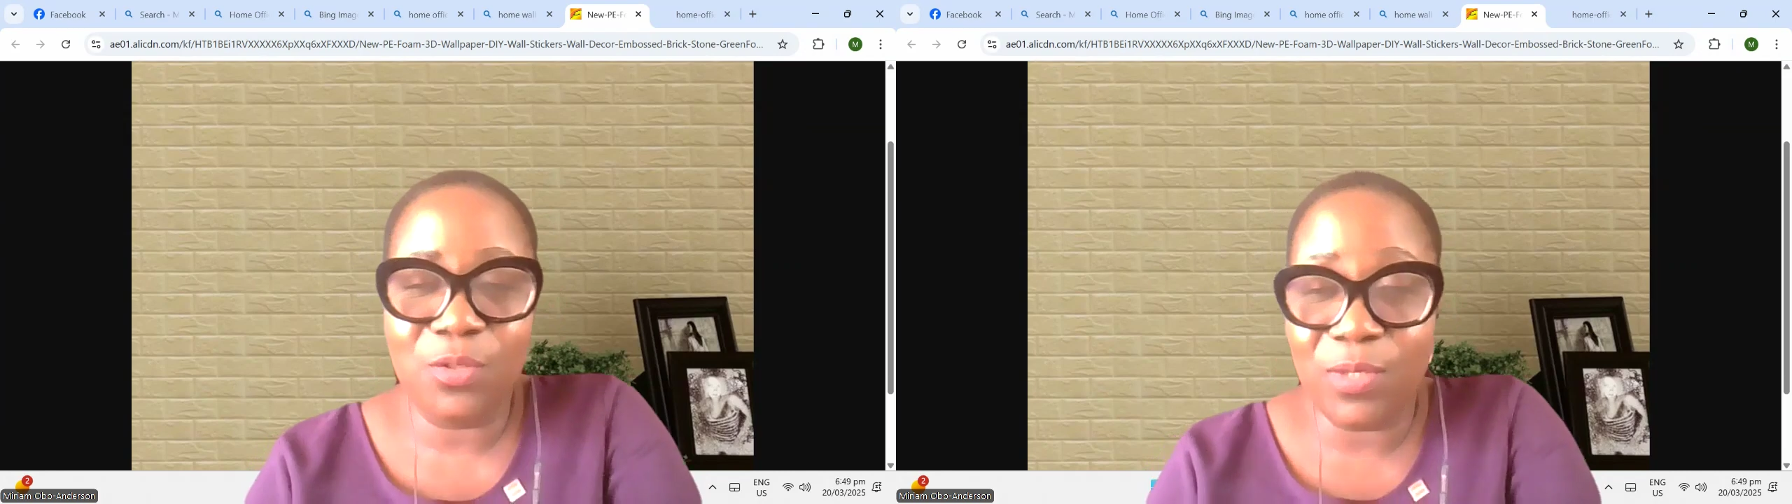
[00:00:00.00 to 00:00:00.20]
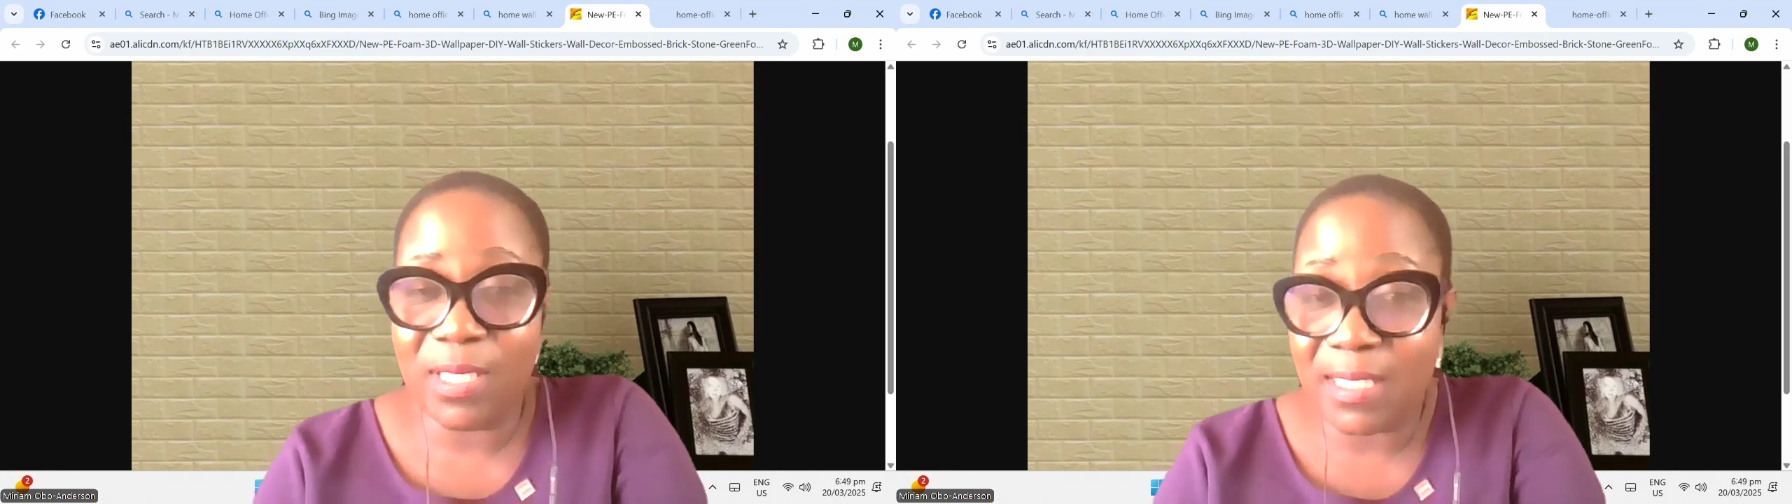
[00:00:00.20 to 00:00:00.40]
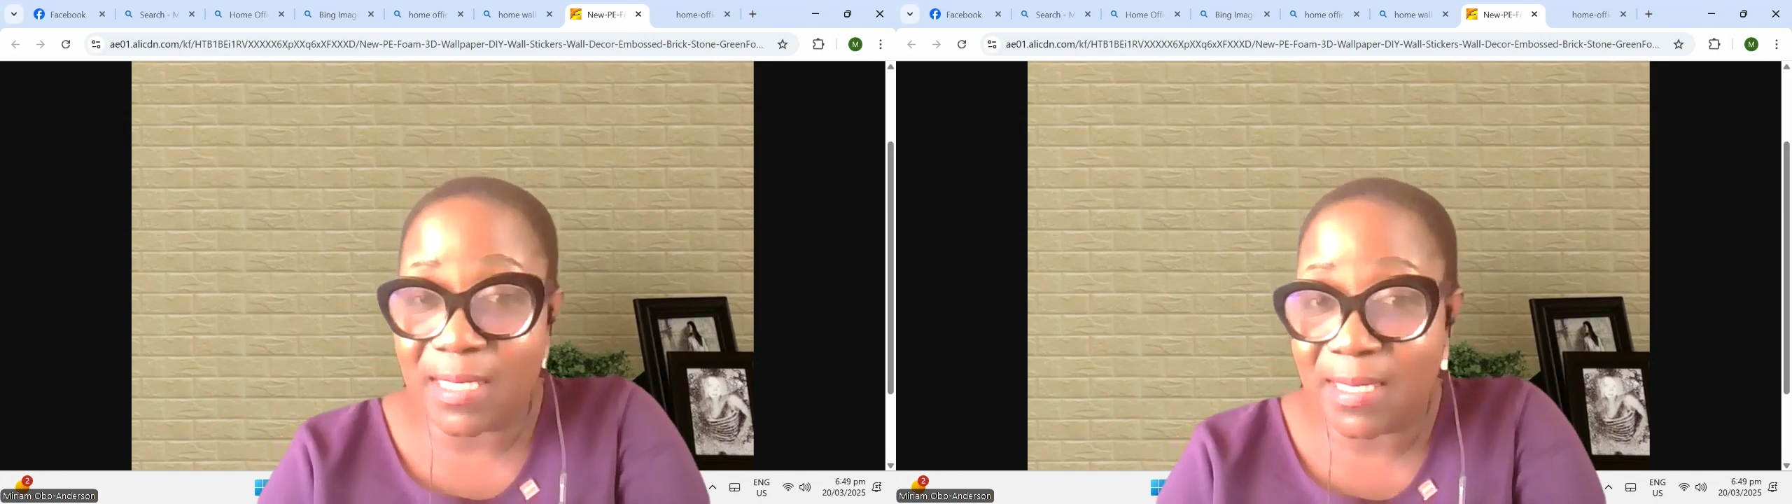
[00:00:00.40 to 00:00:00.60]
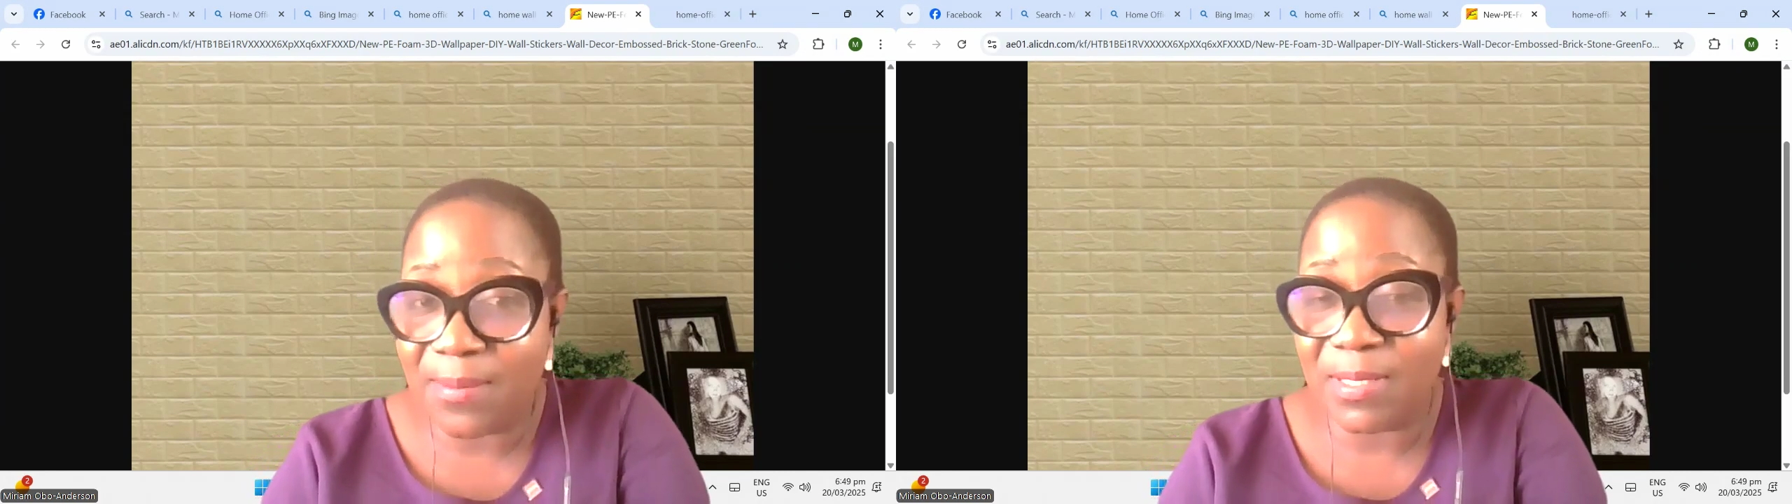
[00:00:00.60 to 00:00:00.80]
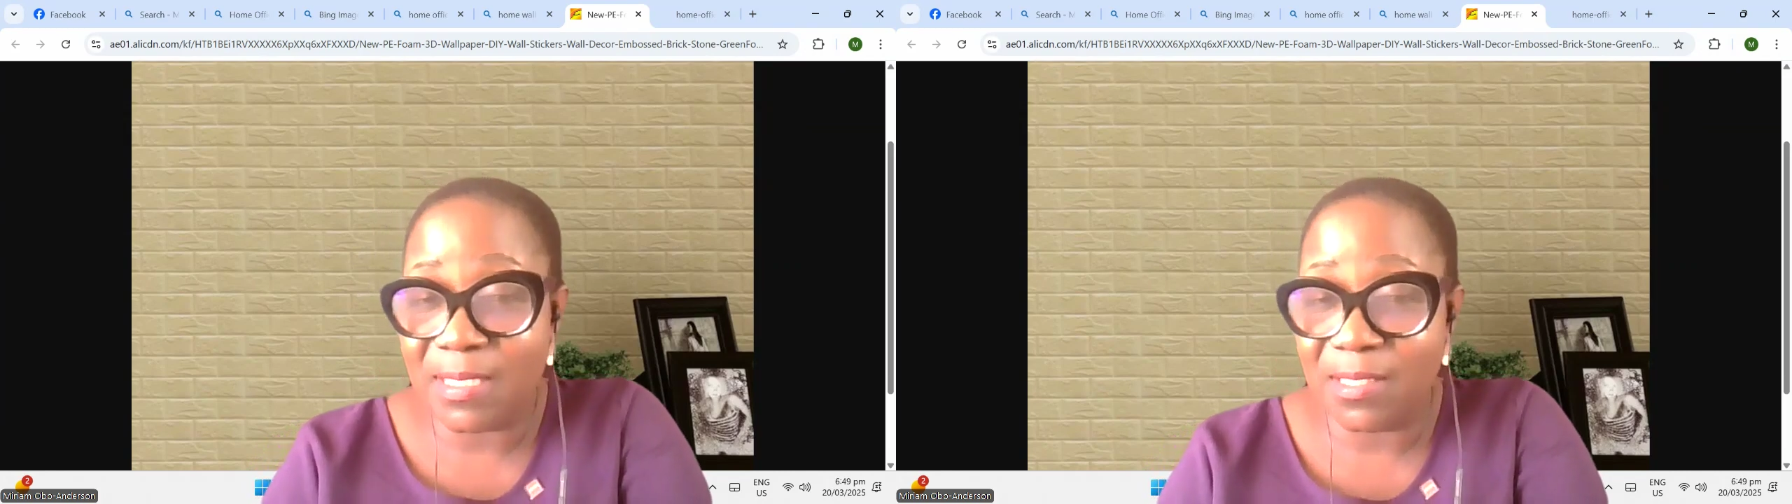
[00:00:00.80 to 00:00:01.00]
doing the
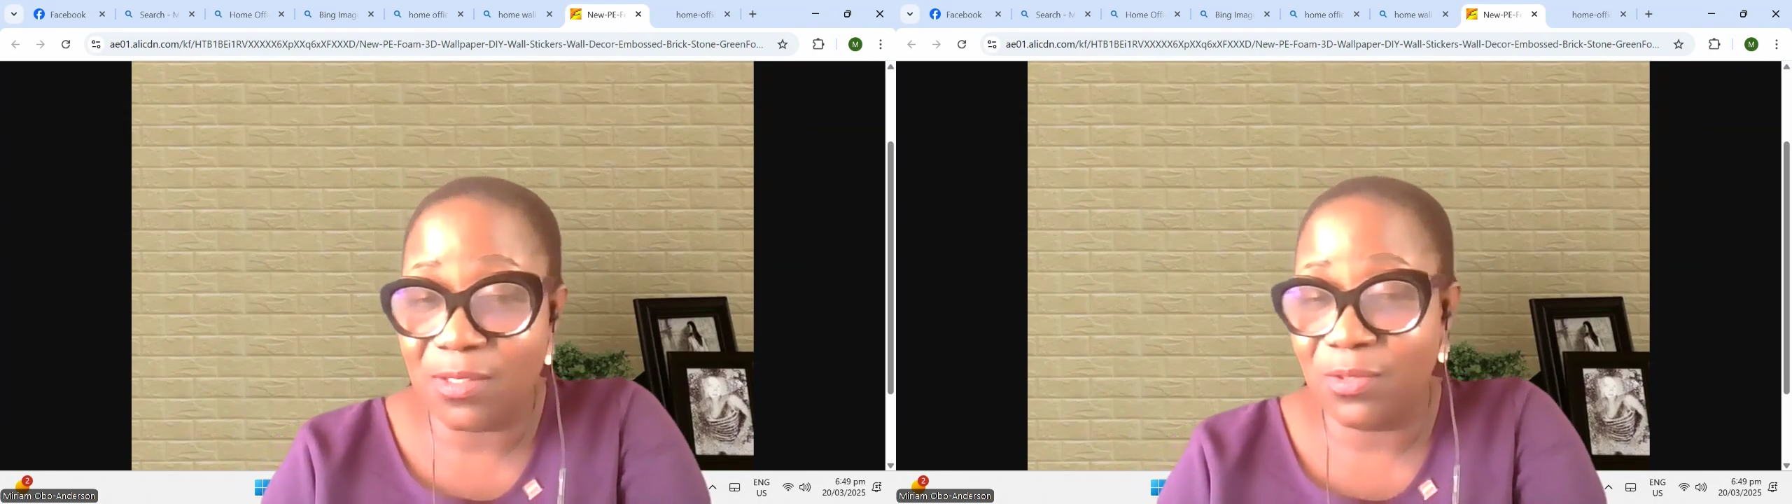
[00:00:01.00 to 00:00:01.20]
same business